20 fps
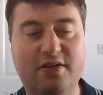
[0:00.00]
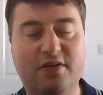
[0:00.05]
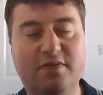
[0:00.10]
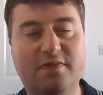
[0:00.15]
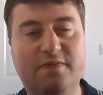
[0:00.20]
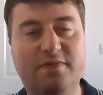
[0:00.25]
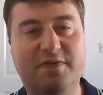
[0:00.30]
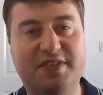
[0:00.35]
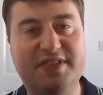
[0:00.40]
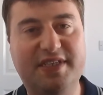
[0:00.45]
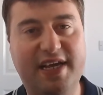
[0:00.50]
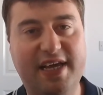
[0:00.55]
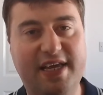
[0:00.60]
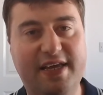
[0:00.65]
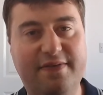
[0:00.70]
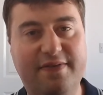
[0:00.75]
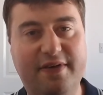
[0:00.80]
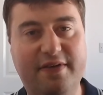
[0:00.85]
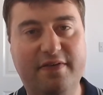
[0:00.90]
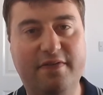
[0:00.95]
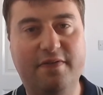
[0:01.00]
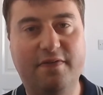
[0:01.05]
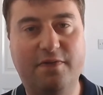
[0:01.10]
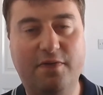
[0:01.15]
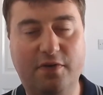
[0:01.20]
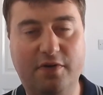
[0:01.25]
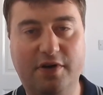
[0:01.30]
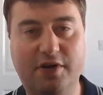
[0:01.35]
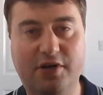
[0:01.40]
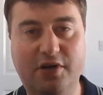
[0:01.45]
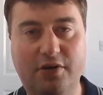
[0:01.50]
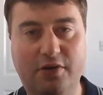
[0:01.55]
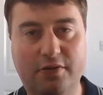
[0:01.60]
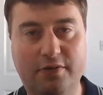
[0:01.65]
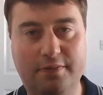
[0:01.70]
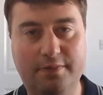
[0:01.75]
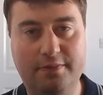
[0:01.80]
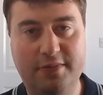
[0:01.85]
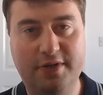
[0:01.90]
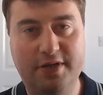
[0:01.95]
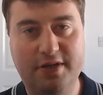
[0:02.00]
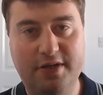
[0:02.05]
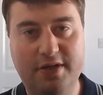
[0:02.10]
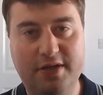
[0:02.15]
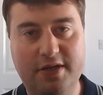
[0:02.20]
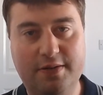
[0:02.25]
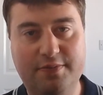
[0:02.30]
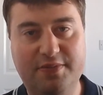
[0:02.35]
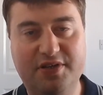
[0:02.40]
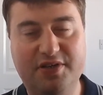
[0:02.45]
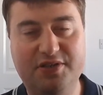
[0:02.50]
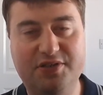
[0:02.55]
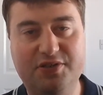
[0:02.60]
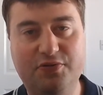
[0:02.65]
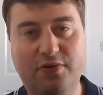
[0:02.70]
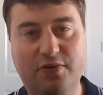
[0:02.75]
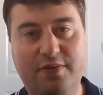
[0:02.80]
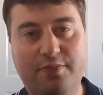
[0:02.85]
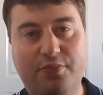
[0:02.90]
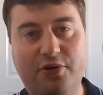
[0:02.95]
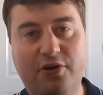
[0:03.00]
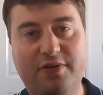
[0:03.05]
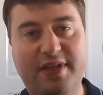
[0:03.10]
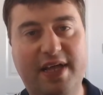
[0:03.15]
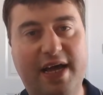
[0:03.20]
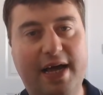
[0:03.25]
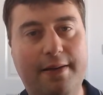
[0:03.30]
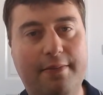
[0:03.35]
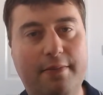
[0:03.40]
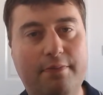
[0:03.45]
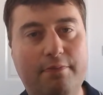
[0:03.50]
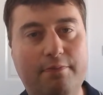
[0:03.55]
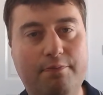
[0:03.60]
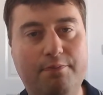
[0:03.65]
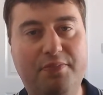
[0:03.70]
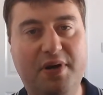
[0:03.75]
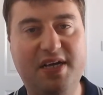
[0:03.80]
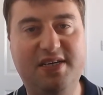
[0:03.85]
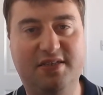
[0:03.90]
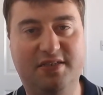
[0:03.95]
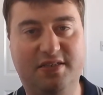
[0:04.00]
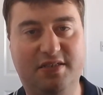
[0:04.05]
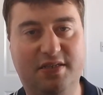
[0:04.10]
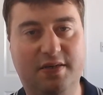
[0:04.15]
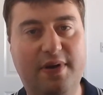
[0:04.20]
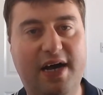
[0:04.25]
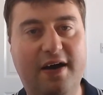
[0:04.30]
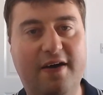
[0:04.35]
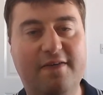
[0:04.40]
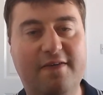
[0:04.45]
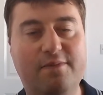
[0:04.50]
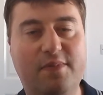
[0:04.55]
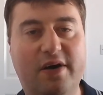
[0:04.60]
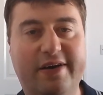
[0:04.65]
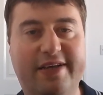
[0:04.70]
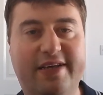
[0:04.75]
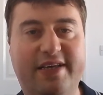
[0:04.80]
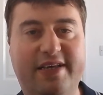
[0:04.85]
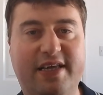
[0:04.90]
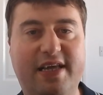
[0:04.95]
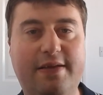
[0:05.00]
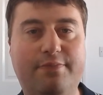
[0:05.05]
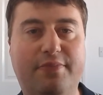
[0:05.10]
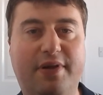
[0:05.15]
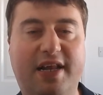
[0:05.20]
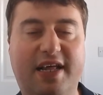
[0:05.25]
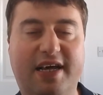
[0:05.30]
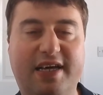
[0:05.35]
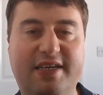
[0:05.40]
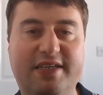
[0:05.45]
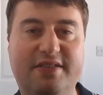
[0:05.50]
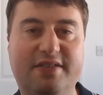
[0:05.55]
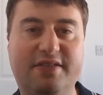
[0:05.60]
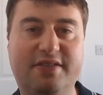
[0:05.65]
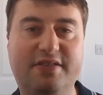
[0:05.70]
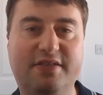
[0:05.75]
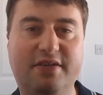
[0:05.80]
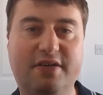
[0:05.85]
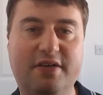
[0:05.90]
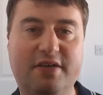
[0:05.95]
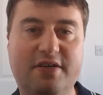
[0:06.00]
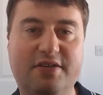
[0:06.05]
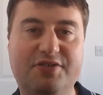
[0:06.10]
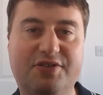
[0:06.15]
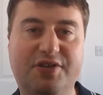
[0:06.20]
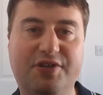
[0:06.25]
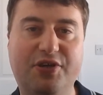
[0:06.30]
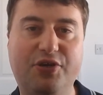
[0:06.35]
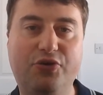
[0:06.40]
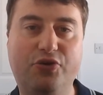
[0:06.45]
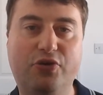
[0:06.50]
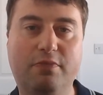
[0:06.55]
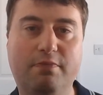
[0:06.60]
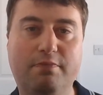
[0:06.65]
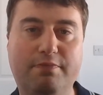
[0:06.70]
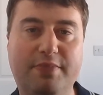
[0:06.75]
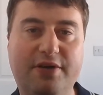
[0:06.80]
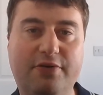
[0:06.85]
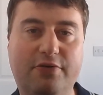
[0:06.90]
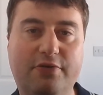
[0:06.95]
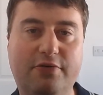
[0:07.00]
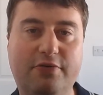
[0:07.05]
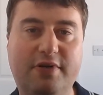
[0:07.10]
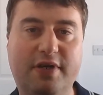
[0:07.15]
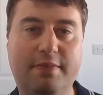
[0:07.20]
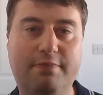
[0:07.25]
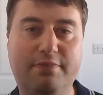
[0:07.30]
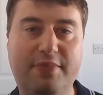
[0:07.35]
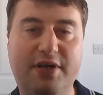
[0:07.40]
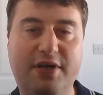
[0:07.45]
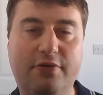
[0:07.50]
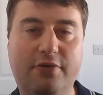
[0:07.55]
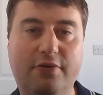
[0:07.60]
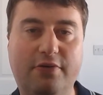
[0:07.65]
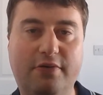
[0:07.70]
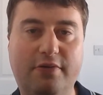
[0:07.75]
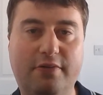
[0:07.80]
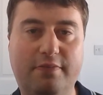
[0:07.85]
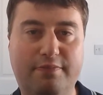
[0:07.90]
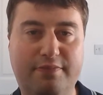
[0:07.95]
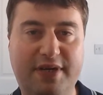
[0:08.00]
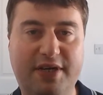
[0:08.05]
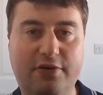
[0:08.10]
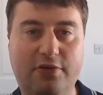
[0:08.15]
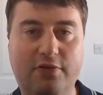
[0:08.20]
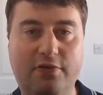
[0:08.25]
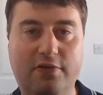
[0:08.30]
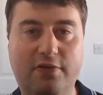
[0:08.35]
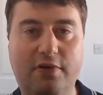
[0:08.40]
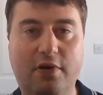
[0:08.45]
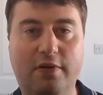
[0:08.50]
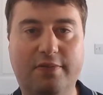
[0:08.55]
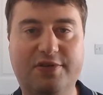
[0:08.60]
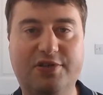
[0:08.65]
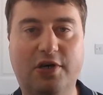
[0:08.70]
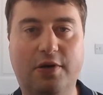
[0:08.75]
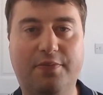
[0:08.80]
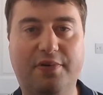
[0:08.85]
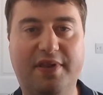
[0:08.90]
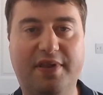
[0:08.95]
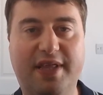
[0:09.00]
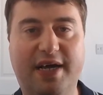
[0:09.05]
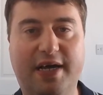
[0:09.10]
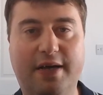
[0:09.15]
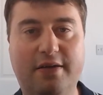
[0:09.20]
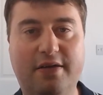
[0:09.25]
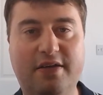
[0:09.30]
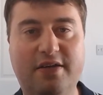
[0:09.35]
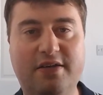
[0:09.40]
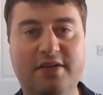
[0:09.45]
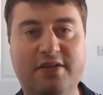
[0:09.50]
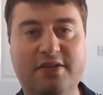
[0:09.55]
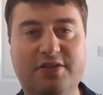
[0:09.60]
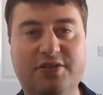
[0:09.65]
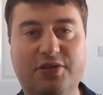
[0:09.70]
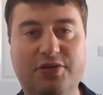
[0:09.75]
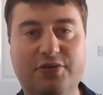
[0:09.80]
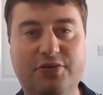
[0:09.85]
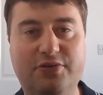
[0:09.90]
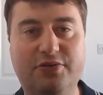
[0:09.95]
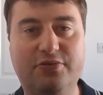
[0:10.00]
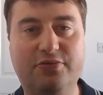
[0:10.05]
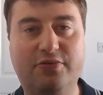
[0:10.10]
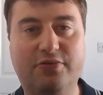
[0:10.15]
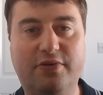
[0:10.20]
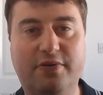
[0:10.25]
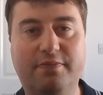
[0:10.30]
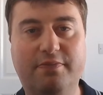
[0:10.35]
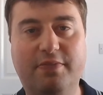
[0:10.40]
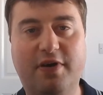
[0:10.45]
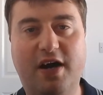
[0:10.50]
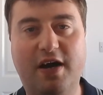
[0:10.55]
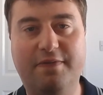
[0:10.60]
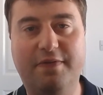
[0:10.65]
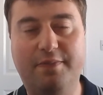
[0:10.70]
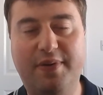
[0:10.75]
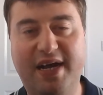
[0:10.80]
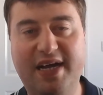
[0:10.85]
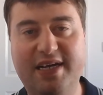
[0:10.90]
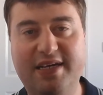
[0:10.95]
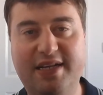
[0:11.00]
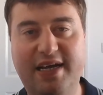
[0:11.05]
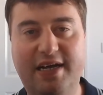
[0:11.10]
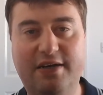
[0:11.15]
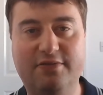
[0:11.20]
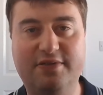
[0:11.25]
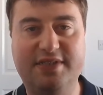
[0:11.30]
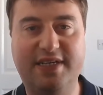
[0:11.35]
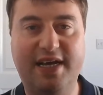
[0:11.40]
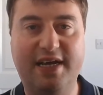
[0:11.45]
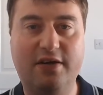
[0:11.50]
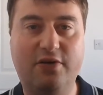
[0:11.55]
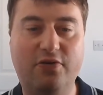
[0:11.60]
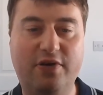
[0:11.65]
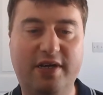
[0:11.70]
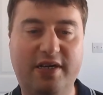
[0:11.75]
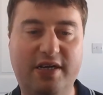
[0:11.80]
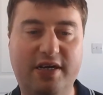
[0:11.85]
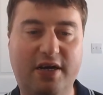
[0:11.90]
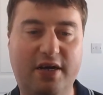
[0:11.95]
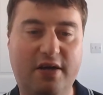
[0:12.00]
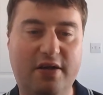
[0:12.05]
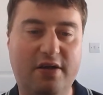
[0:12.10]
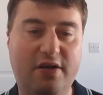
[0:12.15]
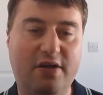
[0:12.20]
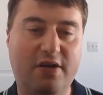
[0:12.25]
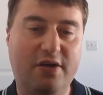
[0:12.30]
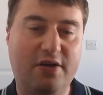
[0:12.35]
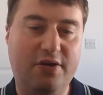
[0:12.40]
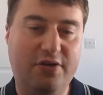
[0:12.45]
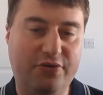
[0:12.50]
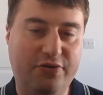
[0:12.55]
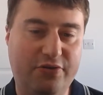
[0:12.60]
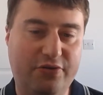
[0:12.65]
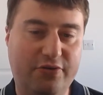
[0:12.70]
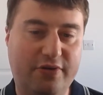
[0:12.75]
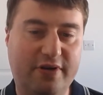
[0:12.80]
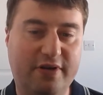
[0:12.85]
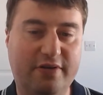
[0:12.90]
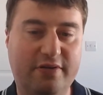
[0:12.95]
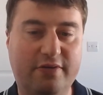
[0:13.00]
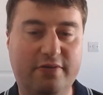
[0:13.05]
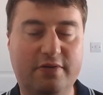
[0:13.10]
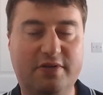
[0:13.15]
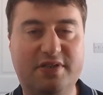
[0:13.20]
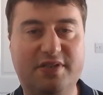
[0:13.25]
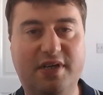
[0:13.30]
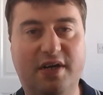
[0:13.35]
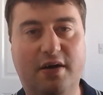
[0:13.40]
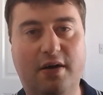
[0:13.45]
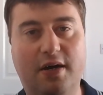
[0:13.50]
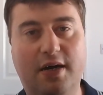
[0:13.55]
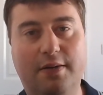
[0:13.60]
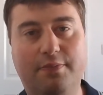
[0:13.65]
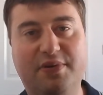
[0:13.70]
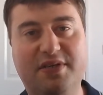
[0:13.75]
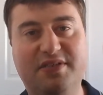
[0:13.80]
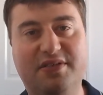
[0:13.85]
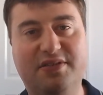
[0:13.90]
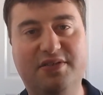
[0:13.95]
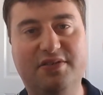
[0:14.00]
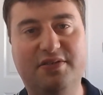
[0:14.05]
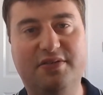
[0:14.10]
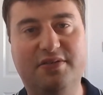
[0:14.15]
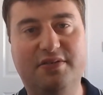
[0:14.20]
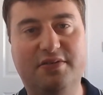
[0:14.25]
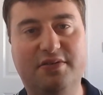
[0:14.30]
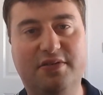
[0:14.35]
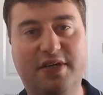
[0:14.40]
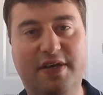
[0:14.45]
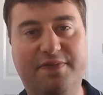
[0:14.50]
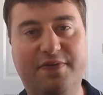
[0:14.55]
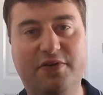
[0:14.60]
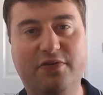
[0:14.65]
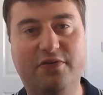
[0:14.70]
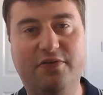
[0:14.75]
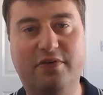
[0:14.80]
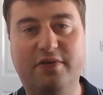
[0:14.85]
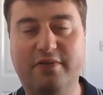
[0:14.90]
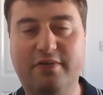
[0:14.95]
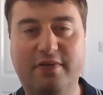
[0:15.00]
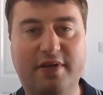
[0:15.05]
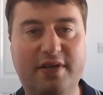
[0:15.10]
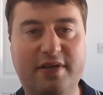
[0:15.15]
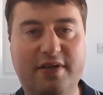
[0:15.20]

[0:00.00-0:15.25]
for saving for a goal, because you put that base amount of money in place so that you can build and build and build on top of that. So you can either pay down debt quicker, you can start a business if you can